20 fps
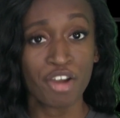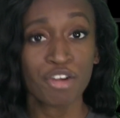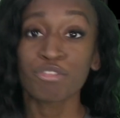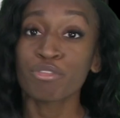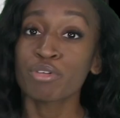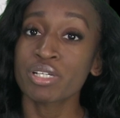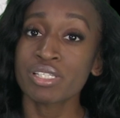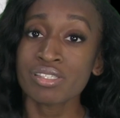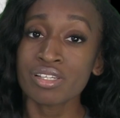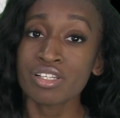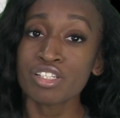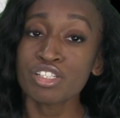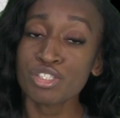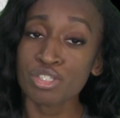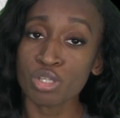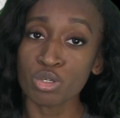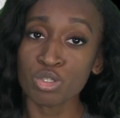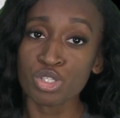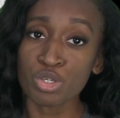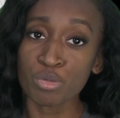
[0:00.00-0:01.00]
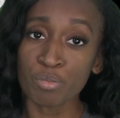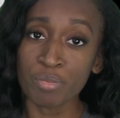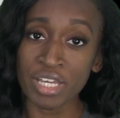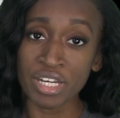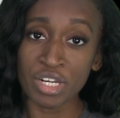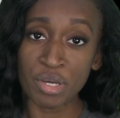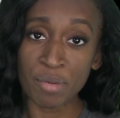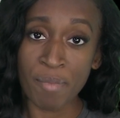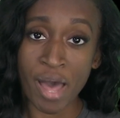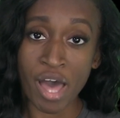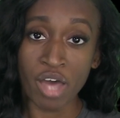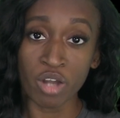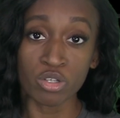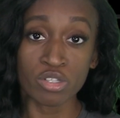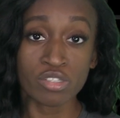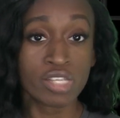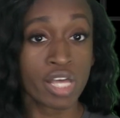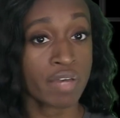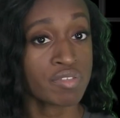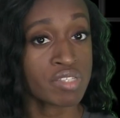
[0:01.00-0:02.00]
Recent social media
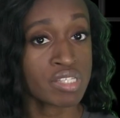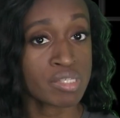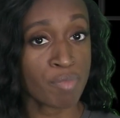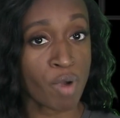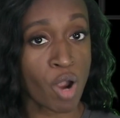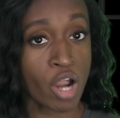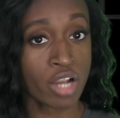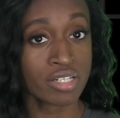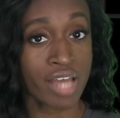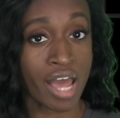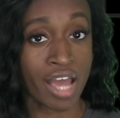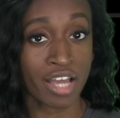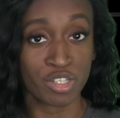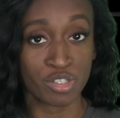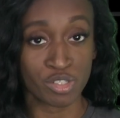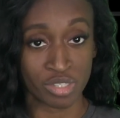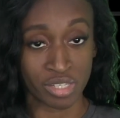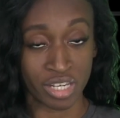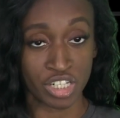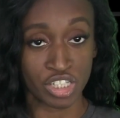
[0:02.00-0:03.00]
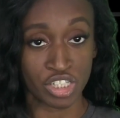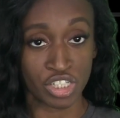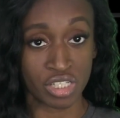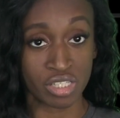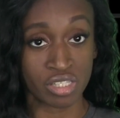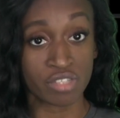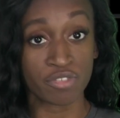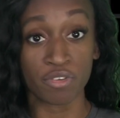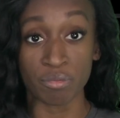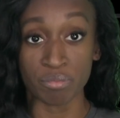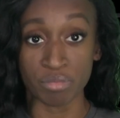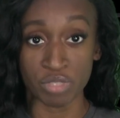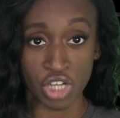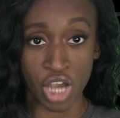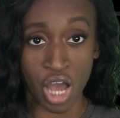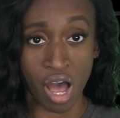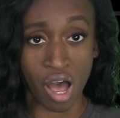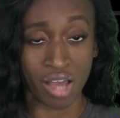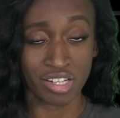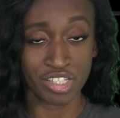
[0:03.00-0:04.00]
battles have sparked accusations from
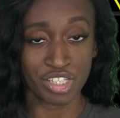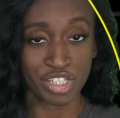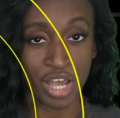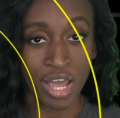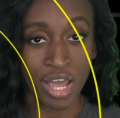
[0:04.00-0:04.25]
Josh